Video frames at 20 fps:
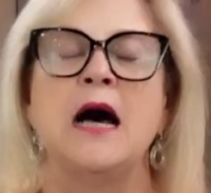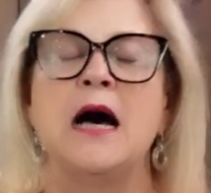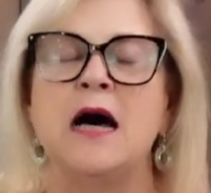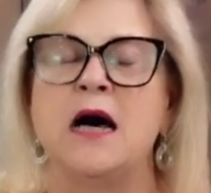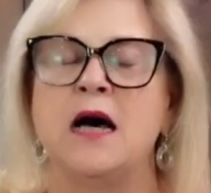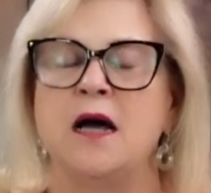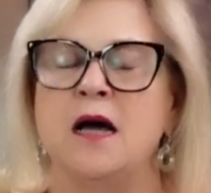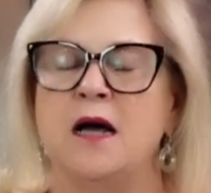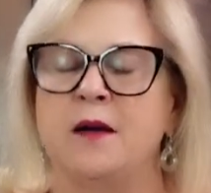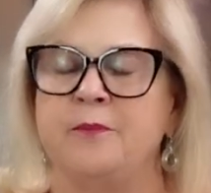
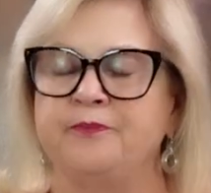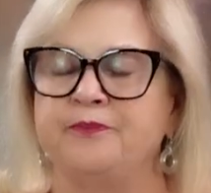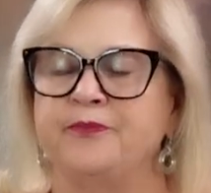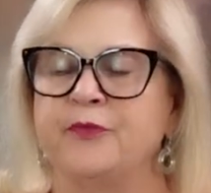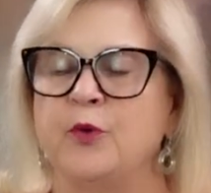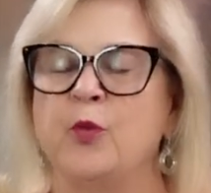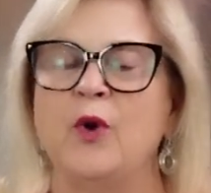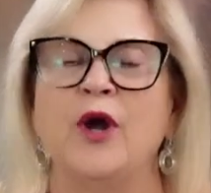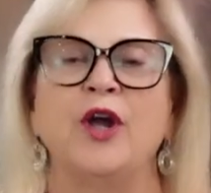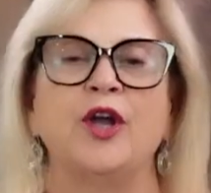
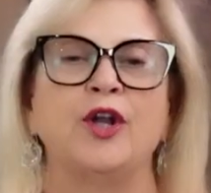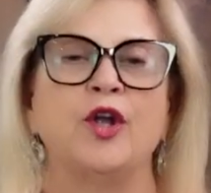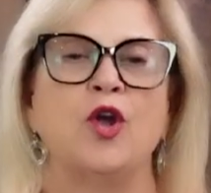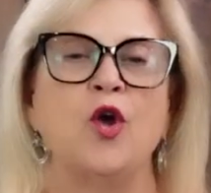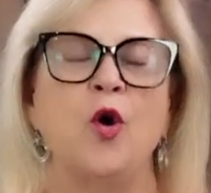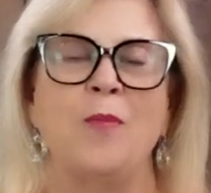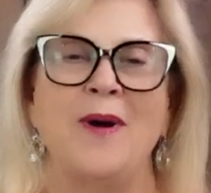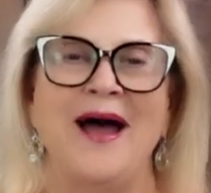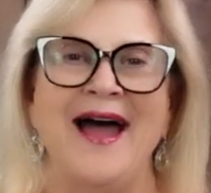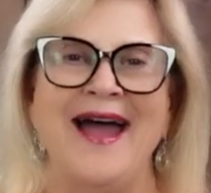Um, we're gonna
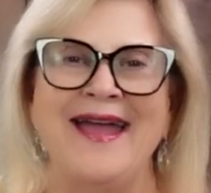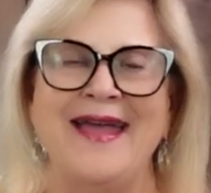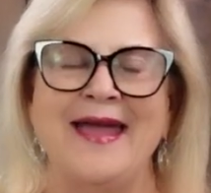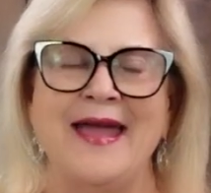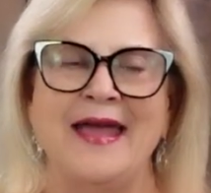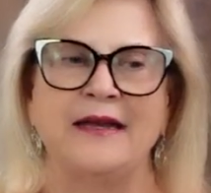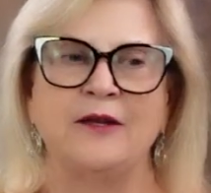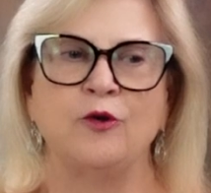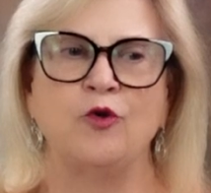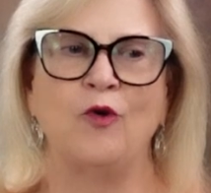go by
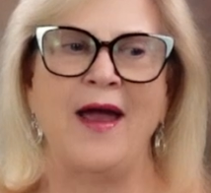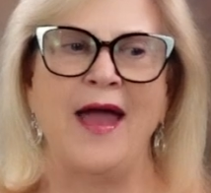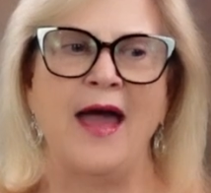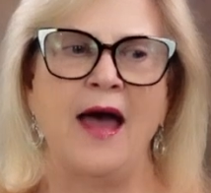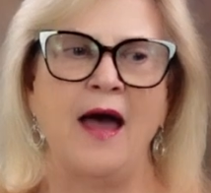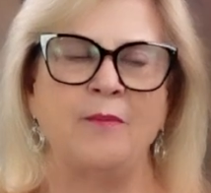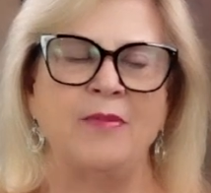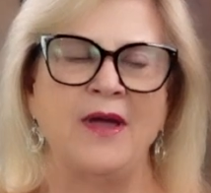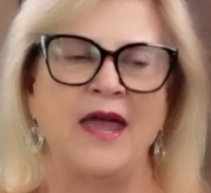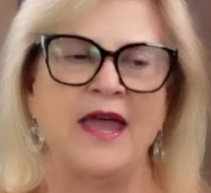and
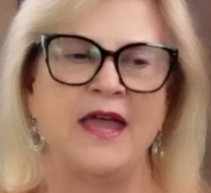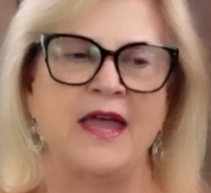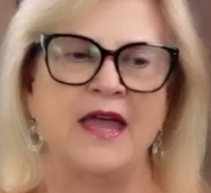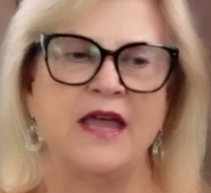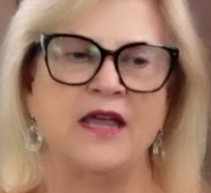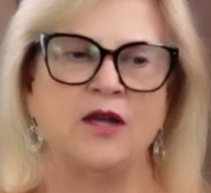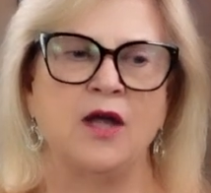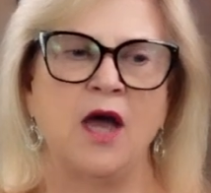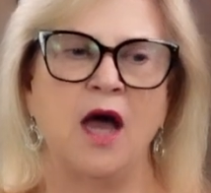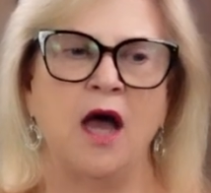grab
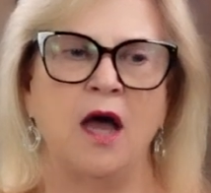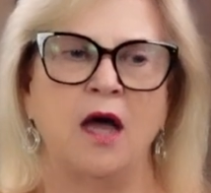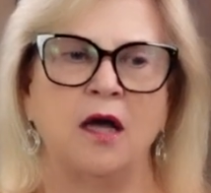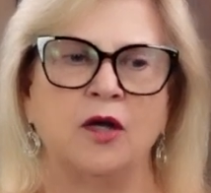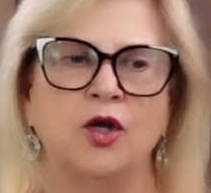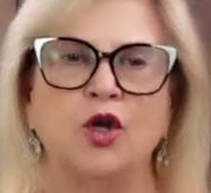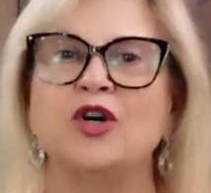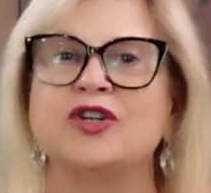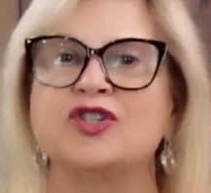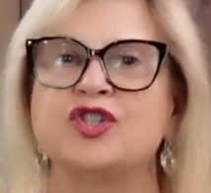a uh,
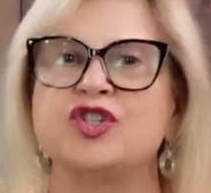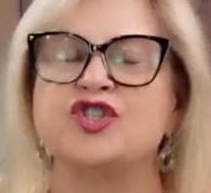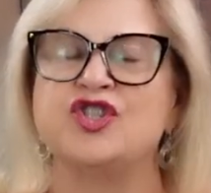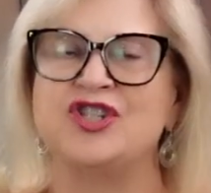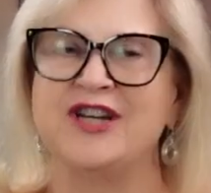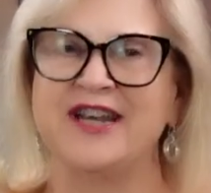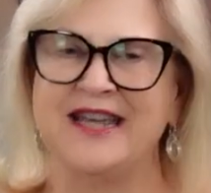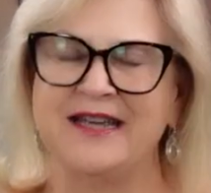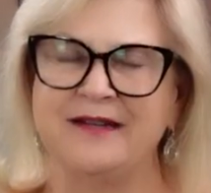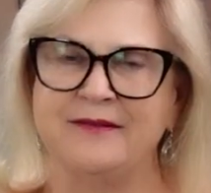cooked
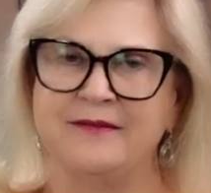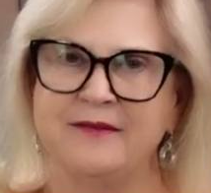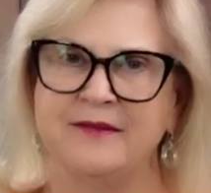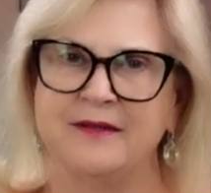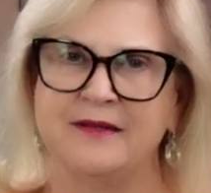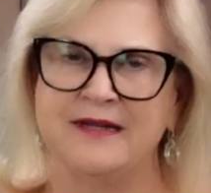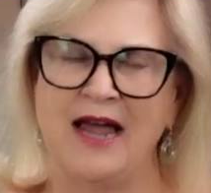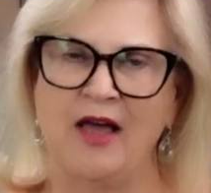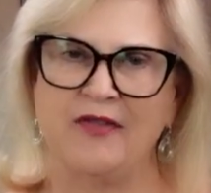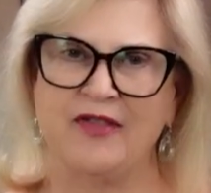
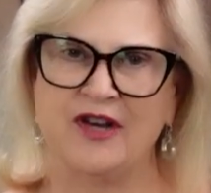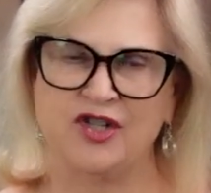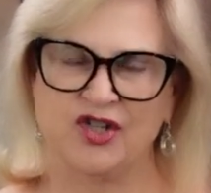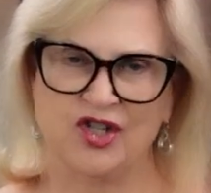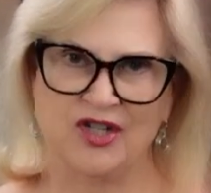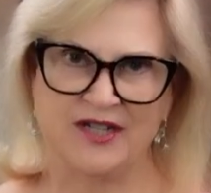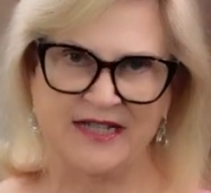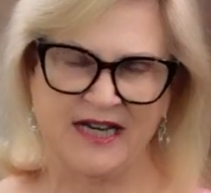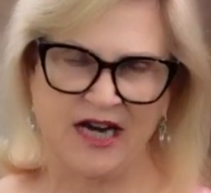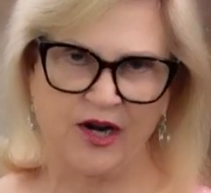chicken. Now that it's
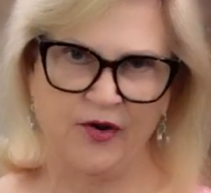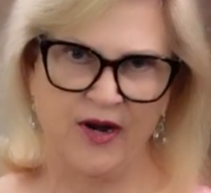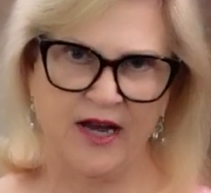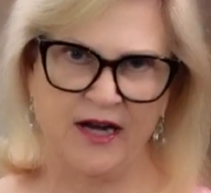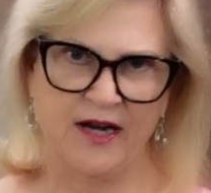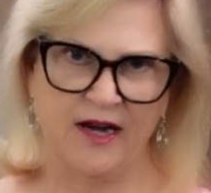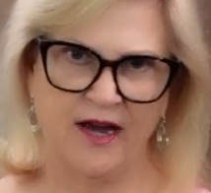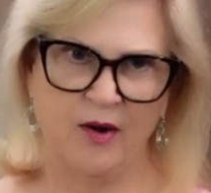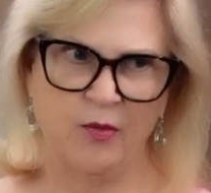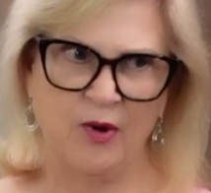just Harry
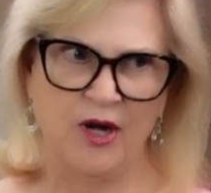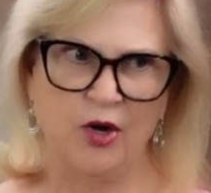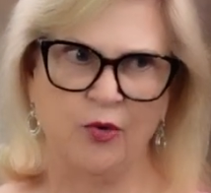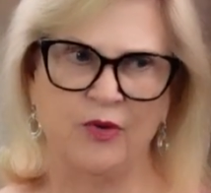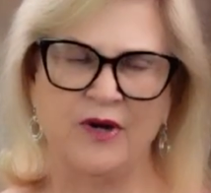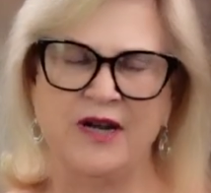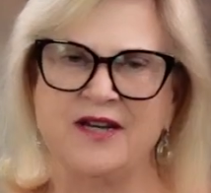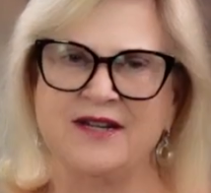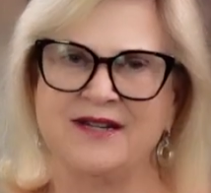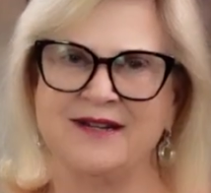and I, we
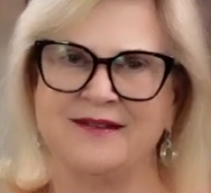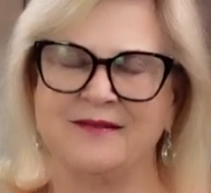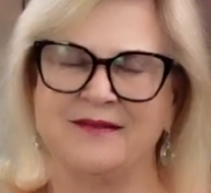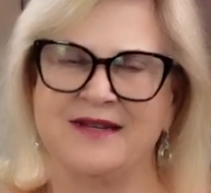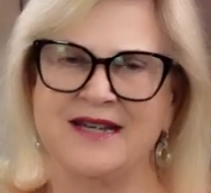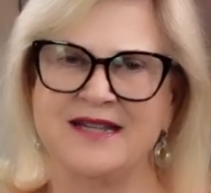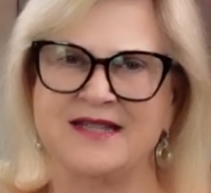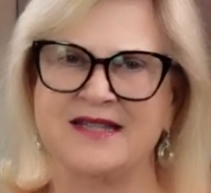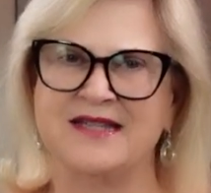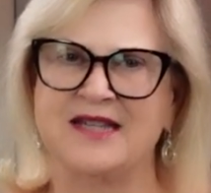don't need to
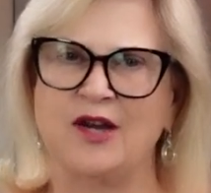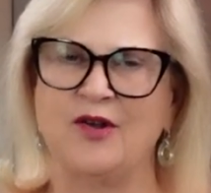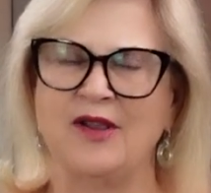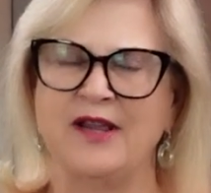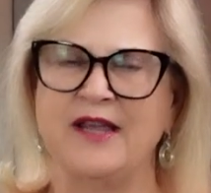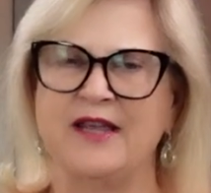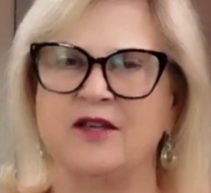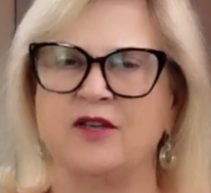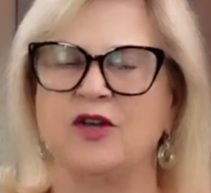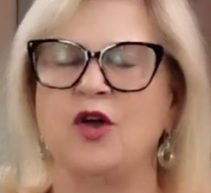
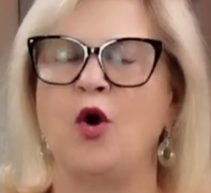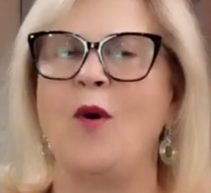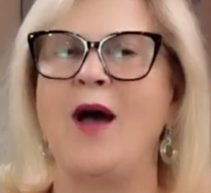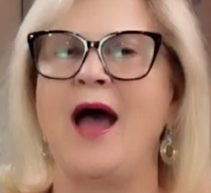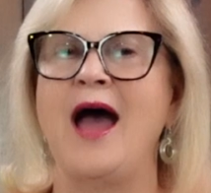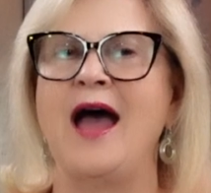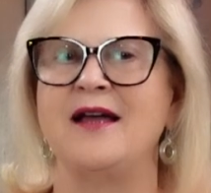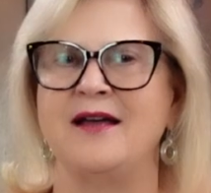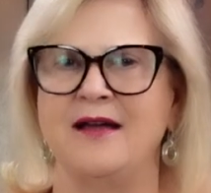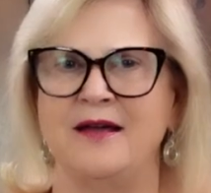necessarily go
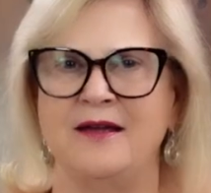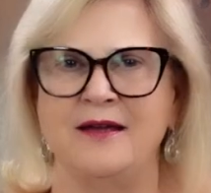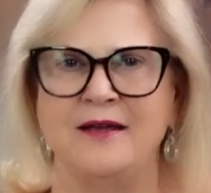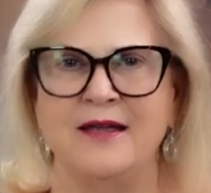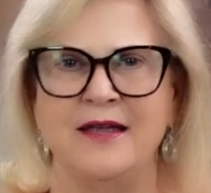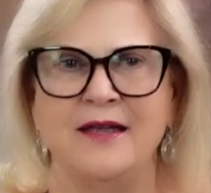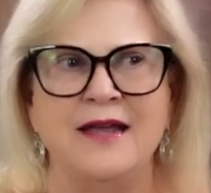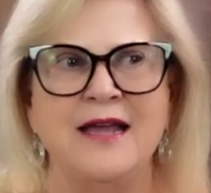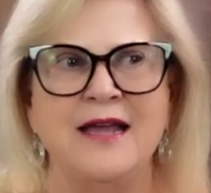uh,